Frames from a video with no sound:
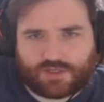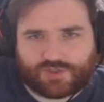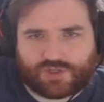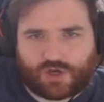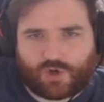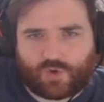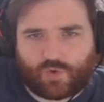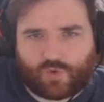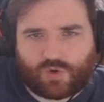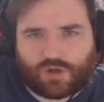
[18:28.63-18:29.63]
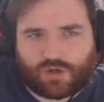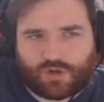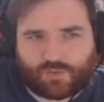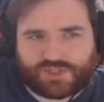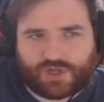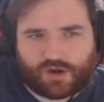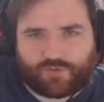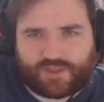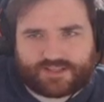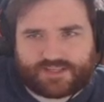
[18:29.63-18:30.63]
So we start
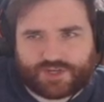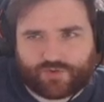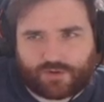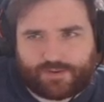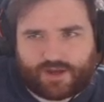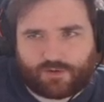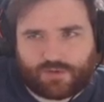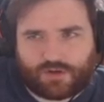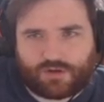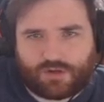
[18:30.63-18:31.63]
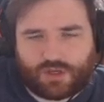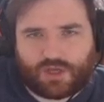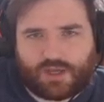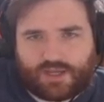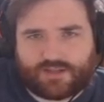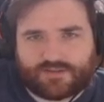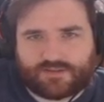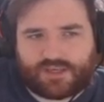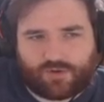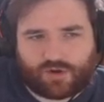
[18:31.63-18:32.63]
off with Ancestral Empowerment. It's a
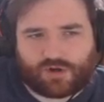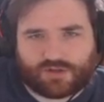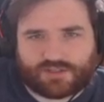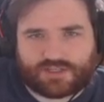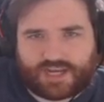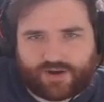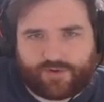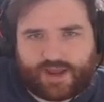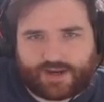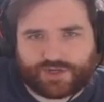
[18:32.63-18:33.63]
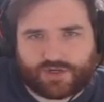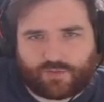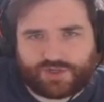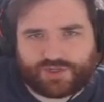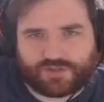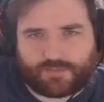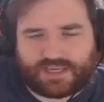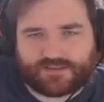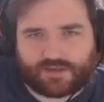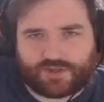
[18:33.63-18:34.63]
0-cost attack reaction, which is
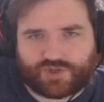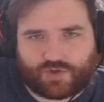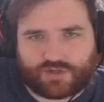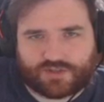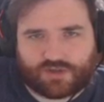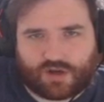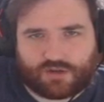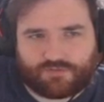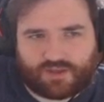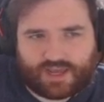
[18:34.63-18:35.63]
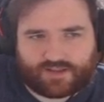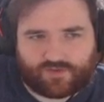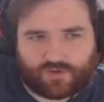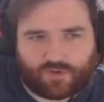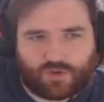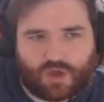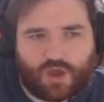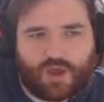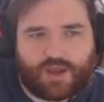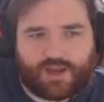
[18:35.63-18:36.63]
amazing because you can discard it for Katsu.
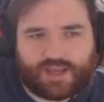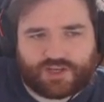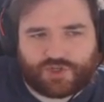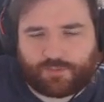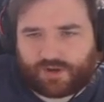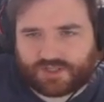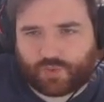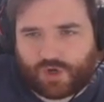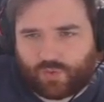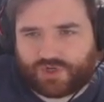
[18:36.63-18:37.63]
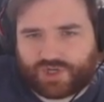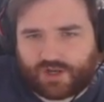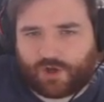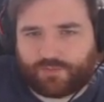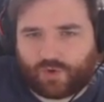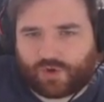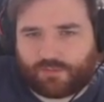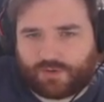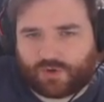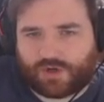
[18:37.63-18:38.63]
It gets you +1, which can help your
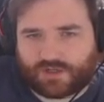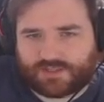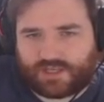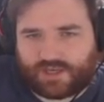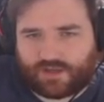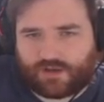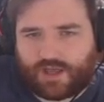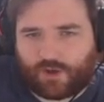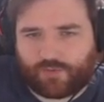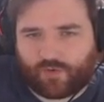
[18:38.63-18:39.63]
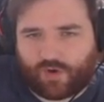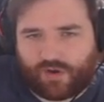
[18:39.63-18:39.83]
combo cards hit and help your